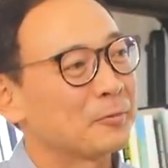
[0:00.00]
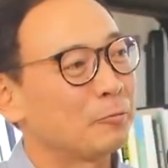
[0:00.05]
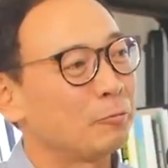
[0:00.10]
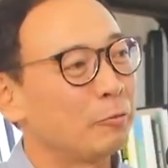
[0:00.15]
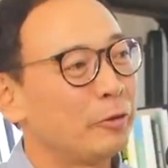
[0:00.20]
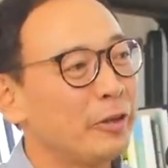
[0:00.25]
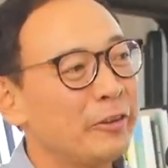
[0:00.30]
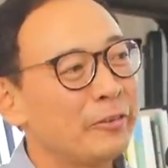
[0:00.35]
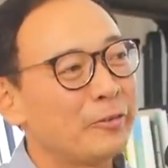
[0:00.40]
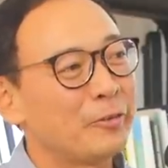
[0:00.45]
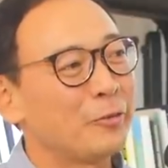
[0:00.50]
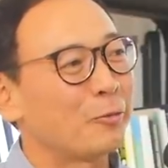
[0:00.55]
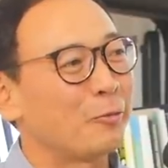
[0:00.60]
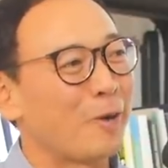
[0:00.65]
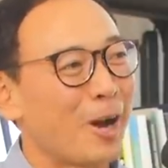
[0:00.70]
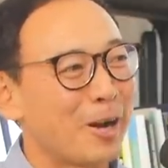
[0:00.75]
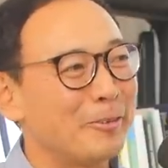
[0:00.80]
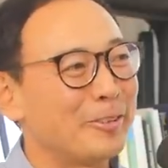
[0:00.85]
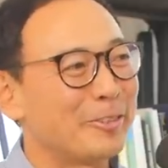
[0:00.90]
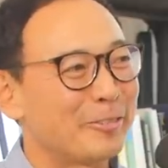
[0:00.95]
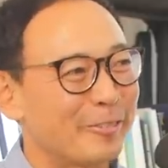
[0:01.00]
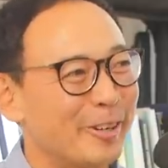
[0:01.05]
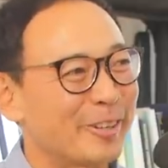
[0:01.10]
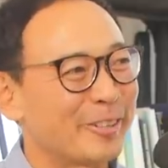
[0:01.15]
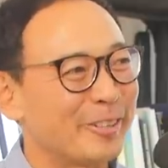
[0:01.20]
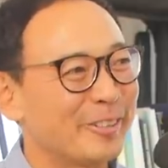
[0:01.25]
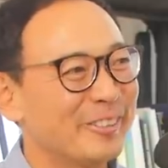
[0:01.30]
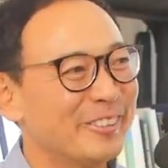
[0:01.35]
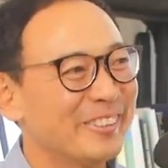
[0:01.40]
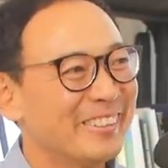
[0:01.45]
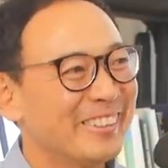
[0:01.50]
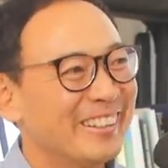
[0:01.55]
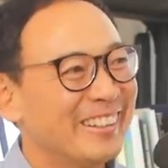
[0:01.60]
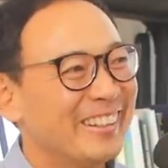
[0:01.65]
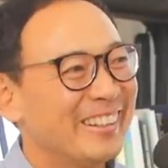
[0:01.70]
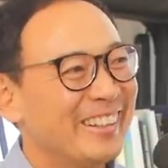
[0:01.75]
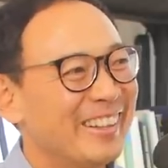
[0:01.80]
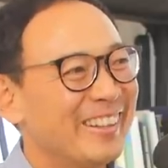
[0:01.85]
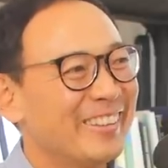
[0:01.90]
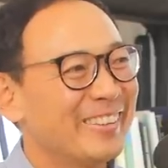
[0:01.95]
reasons why we struggle
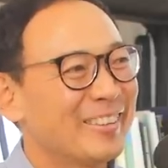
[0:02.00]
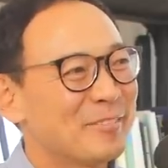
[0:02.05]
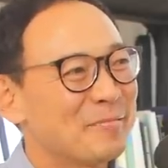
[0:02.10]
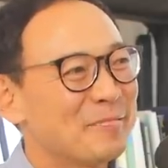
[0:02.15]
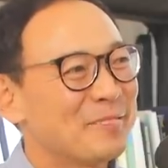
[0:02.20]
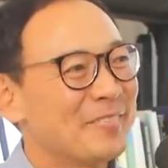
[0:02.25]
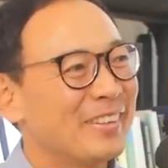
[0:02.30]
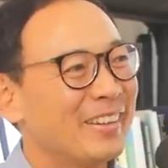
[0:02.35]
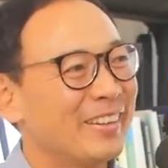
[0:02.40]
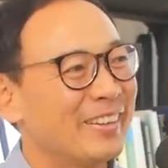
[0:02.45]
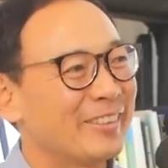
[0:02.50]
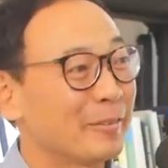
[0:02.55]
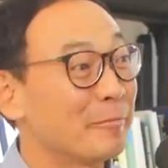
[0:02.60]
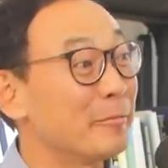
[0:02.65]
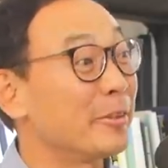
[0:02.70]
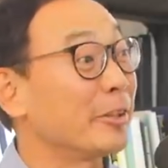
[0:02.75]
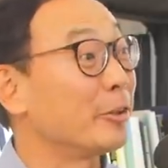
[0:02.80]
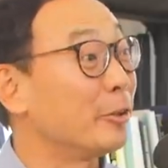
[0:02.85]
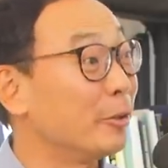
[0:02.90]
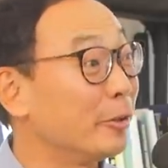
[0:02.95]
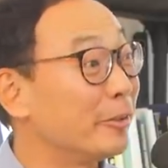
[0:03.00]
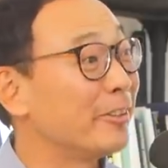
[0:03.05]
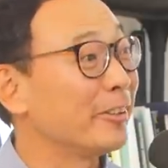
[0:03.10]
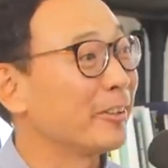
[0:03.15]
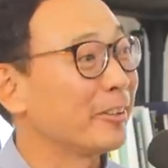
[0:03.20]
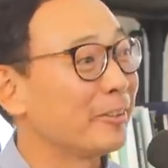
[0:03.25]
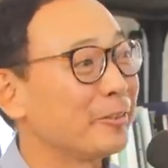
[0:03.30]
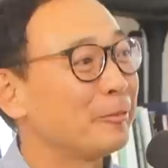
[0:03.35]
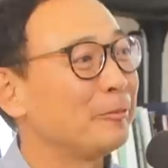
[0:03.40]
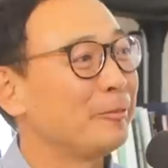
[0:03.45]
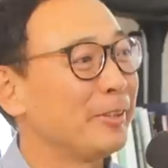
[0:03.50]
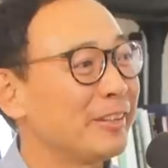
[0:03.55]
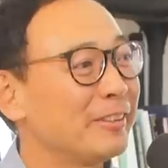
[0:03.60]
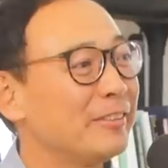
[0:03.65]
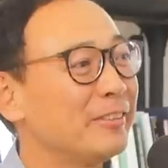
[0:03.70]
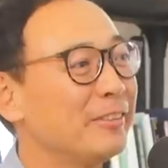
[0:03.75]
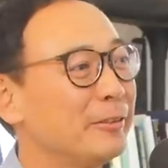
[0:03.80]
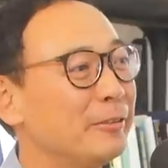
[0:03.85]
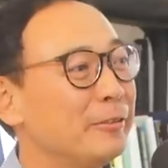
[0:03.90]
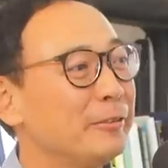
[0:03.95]
in them, uh, some of the good things we
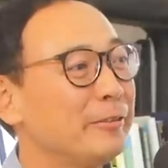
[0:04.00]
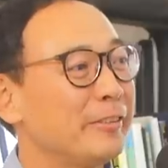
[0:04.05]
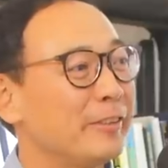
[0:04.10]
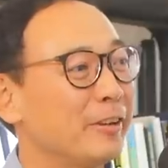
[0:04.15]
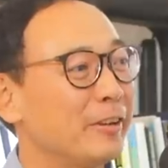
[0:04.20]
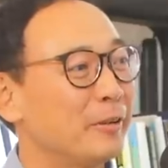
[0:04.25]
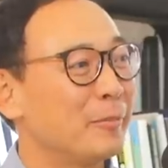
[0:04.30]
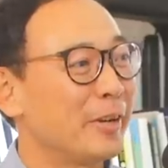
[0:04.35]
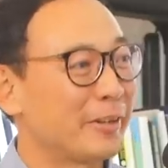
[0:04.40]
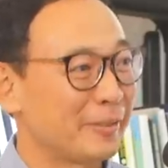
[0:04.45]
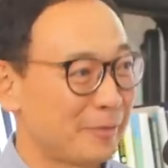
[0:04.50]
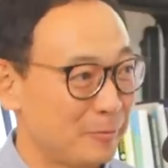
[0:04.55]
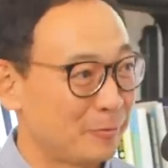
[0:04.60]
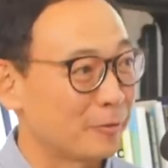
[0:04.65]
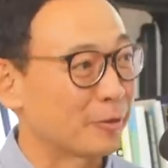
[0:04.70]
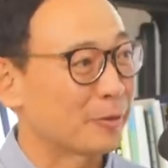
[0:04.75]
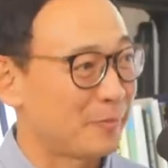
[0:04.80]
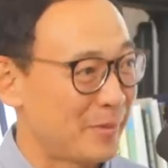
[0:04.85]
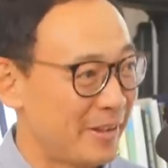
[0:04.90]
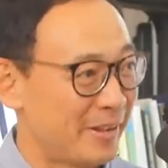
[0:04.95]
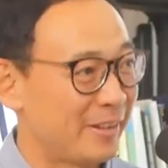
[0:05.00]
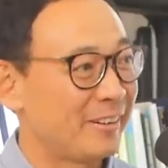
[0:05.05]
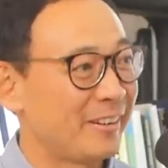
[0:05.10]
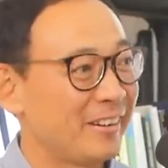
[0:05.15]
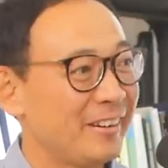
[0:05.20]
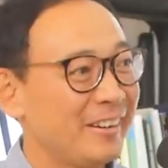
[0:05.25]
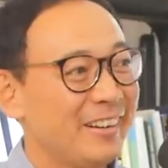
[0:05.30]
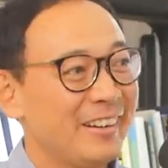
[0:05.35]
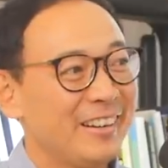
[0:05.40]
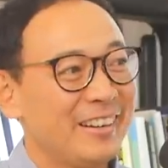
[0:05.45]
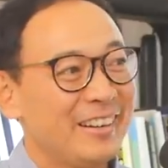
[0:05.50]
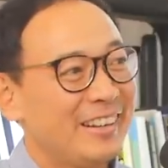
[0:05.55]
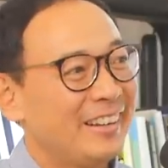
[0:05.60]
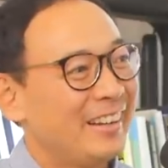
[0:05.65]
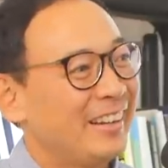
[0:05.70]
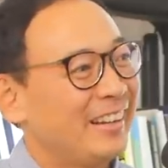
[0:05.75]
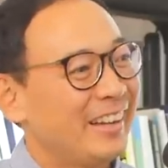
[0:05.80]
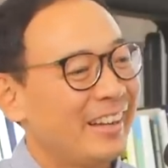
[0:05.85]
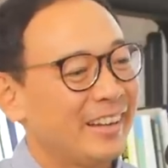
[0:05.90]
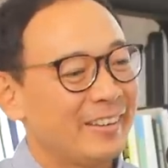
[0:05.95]
can do to make them work better.
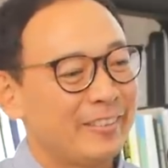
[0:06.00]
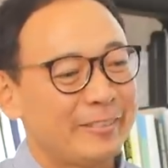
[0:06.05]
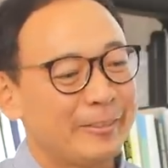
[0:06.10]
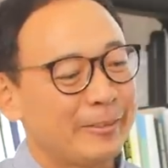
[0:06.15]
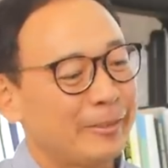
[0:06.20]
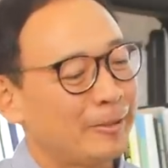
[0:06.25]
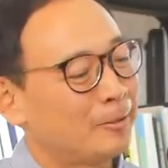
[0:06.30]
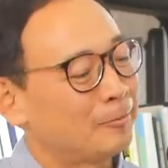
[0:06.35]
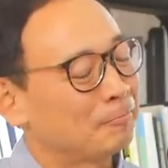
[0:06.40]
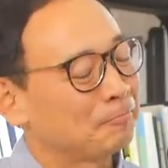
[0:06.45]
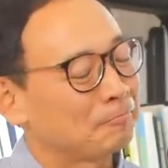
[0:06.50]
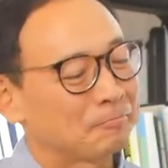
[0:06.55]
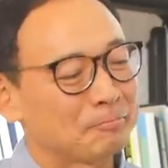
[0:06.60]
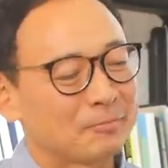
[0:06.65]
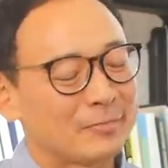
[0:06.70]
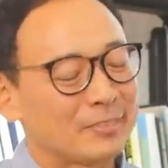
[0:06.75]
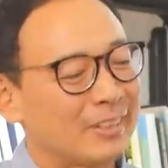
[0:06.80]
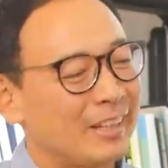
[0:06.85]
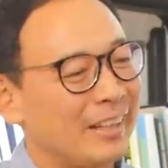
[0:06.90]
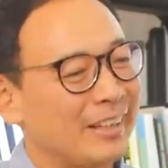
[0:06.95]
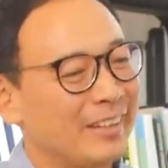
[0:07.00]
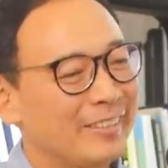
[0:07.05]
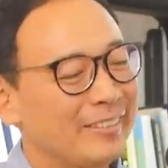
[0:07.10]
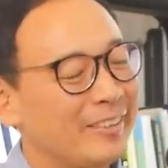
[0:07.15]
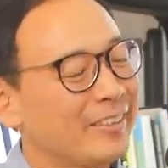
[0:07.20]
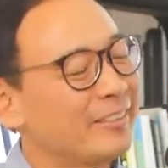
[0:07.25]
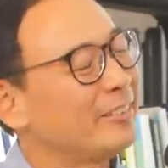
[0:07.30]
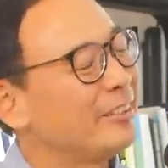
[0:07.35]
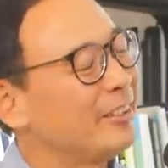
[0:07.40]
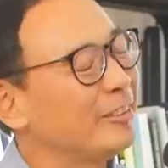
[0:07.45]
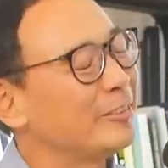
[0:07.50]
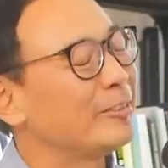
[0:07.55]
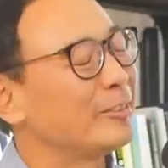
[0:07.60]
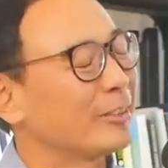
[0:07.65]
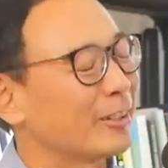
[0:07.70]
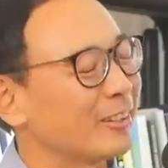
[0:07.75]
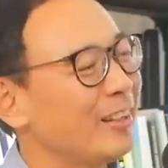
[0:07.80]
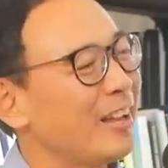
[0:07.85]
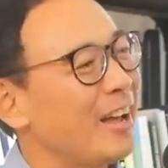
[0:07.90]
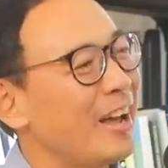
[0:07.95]
And so I guess I was teaching
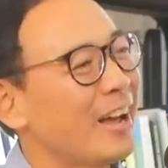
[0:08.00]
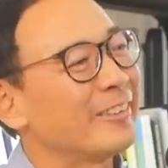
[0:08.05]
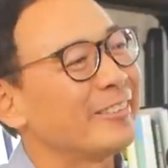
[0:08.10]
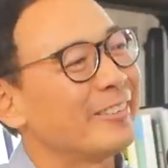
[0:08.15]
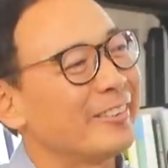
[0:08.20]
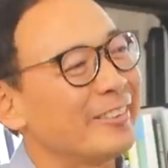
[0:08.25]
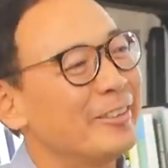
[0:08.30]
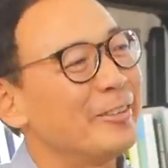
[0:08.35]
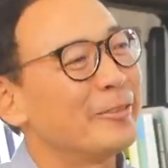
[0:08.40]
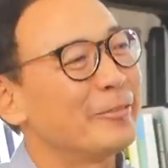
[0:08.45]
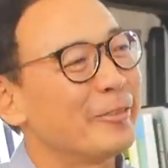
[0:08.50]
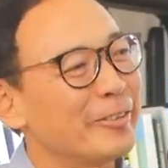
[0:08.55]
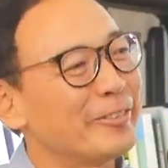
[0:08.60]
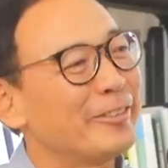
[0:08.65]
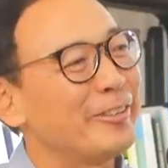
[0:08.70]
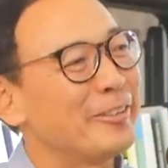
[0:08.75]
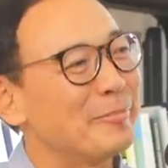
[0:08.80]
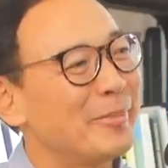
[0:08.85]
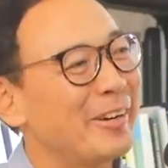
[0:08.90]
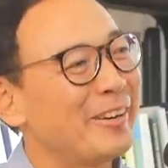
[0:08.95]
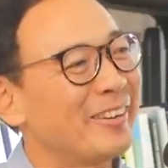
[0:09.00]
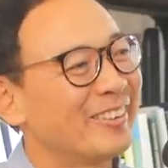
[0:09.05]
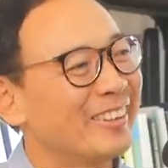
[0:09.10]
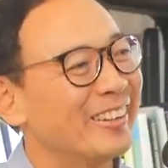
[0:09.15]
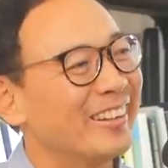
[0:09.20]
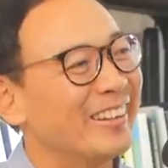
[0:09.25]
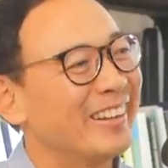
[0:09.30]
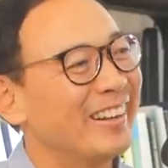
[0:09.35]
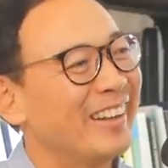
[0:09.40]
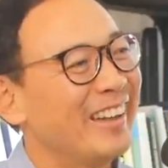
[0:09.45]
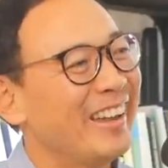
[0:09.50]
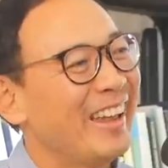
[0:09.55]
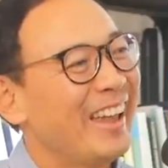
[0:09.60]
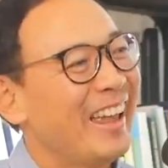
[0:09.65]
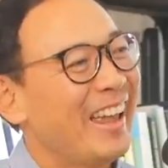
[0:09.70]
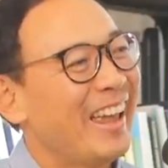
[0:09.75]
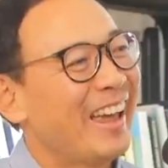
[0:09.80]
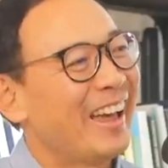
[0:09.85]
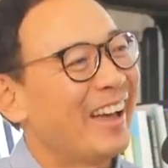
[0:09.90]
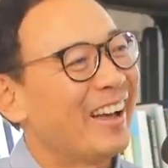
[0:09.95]
a class at the University of Maryland
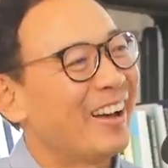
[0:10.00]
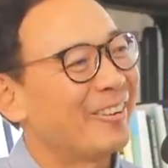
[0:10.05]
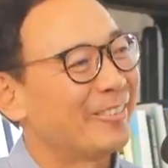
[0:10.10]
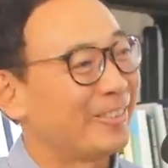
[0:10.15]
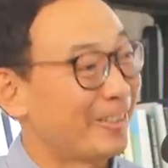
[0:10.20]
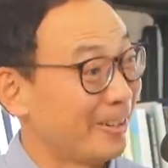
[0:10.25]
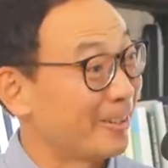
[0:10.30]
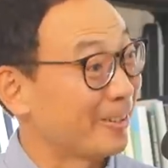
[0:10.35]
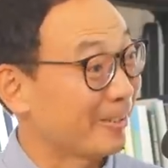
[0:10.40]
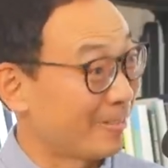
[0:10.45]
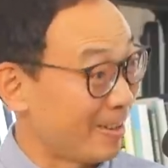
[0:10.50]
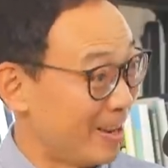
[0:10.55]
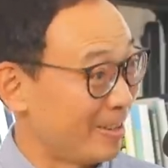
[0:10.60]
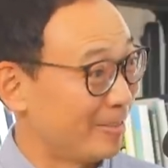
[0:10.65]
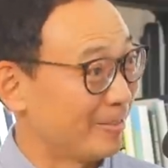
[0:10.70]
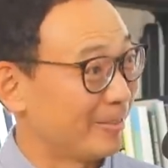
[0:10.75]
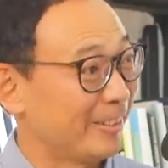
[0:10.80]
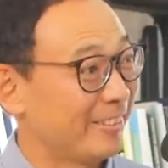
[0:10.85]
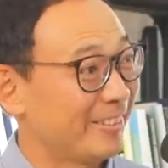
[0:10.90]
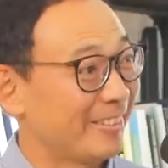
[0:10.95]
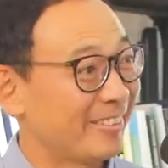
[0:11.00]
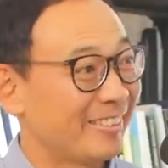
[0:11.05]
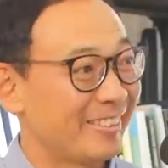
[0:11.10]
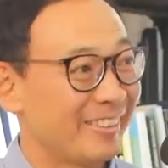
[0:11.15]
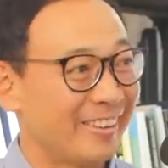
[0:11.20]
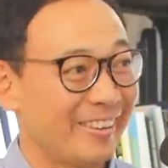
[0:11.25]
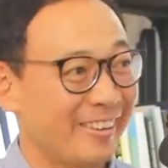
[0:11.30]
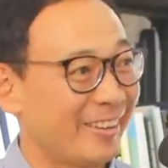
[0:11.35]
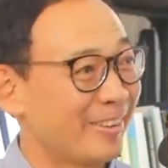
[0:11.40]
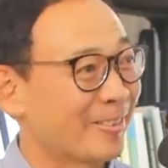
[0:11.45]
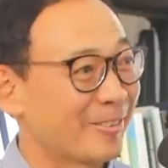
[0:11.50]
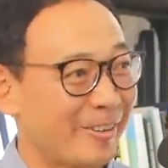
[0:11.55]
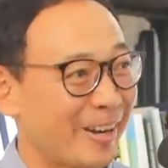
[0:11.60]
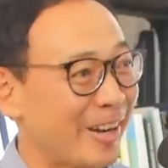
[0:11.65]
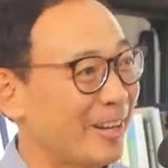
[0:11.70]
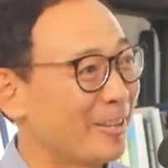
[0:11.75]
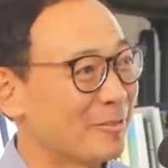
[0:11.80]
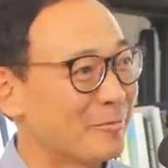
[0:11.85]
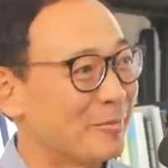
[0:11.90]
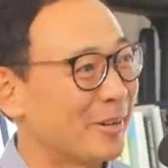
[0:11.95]
uh, for undergraduates. They're
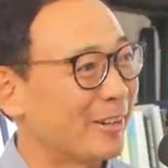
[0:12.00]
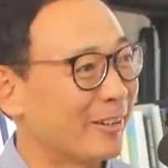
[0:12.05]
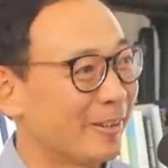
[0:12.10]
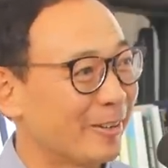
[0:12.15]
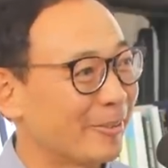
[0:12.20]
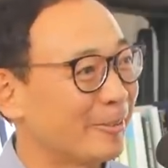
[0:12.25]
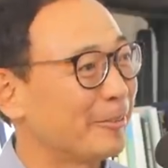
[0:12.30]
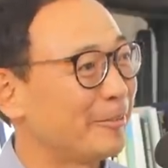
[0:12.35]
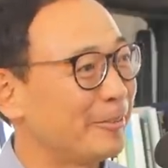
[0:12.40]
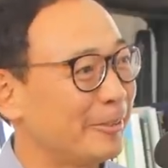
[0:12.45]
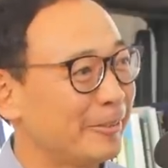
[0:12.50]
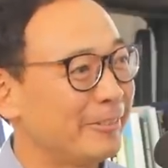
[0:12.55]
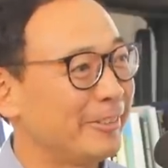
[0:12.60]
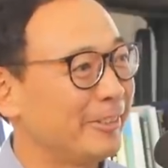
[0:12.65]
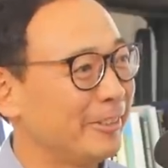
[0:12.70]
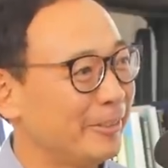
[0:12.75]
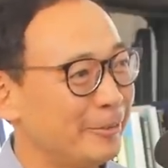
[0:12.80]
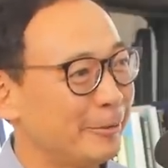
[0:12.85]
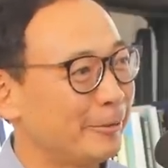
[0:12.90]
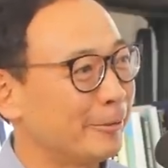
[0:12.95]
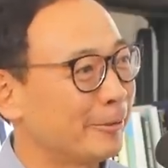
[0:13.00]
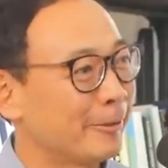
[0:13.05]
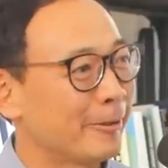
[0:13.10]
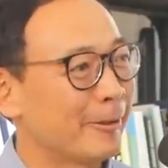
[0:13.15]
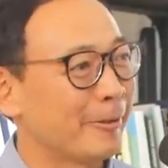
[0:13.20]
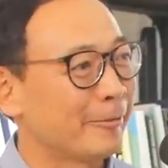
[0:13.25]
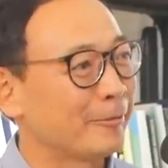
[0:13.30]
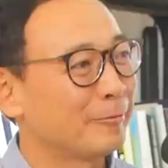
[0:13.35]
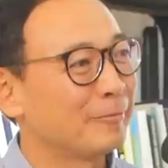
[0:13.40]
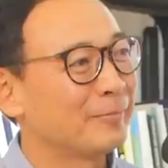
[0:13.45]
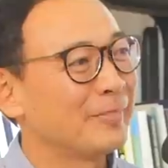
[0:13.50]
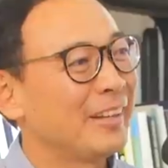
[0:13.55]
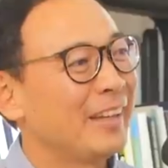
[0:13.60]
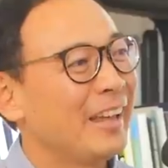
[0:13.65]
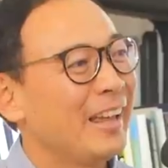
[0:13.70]
great, about 150, 200 of them.